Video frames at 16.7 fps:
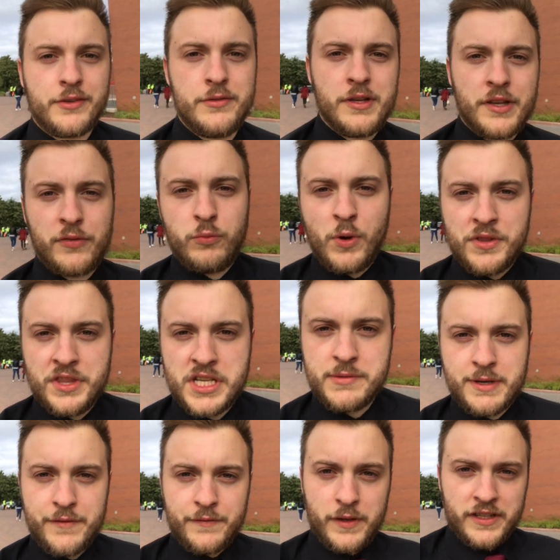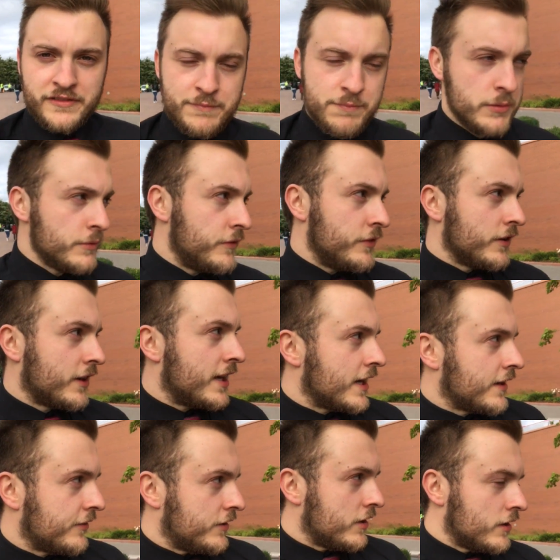So a nice 1-0 win for Liverpool to
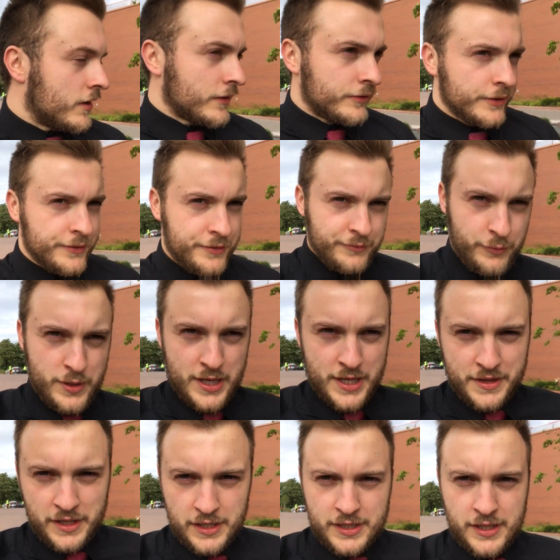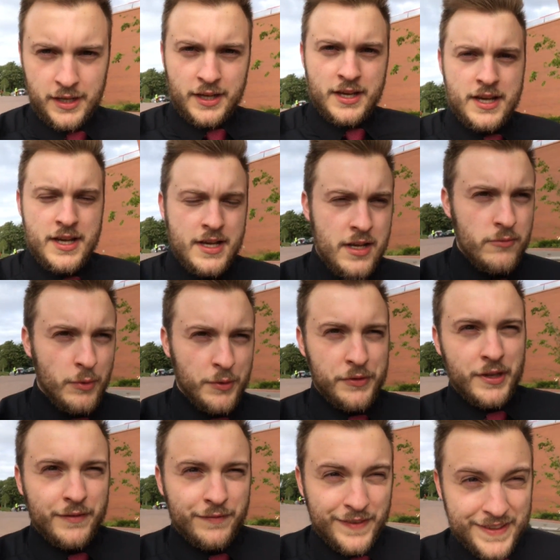kickstart our season really in the league.
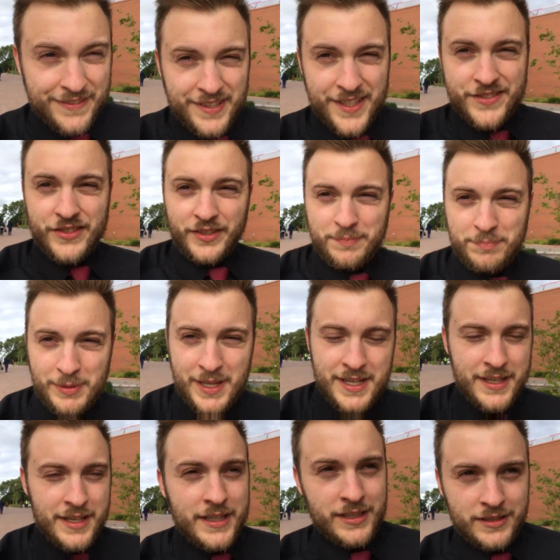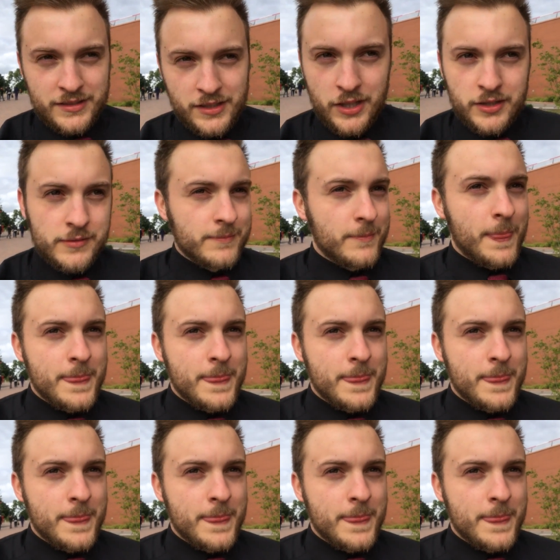Wasn't a vintage display, and look.